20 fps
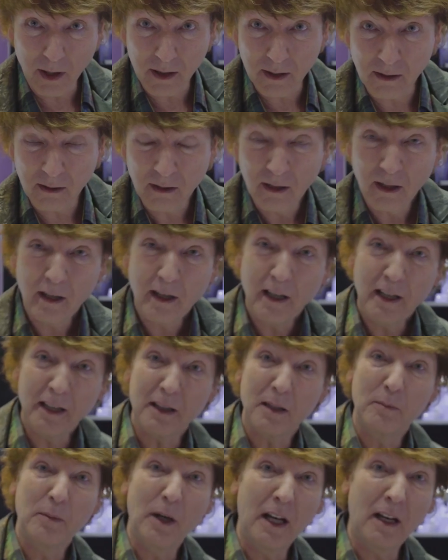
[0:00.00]
button,
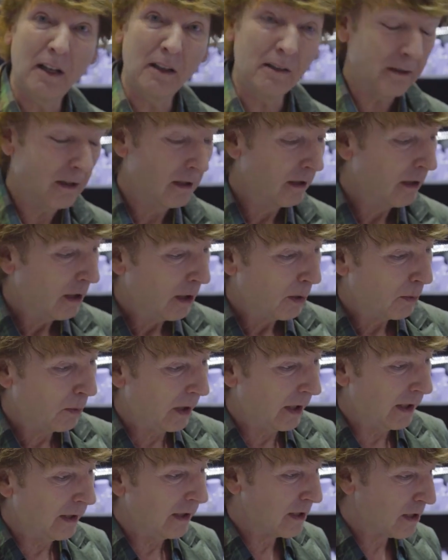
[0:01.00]
hit the bell.
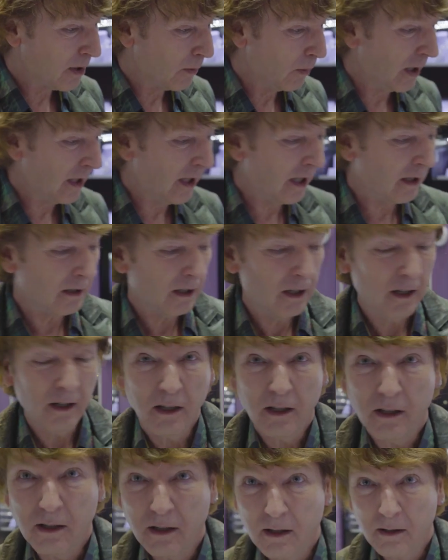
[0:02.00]
We're in it to win it.
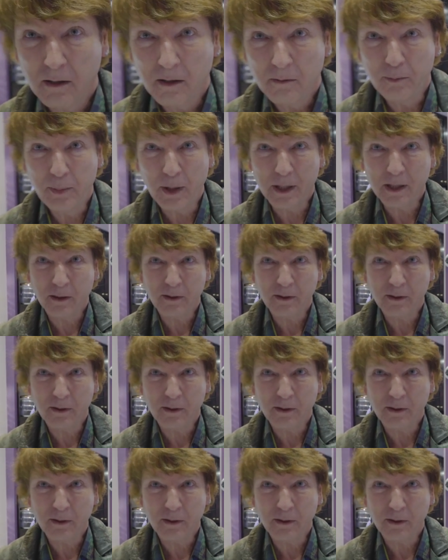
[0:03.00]
Bid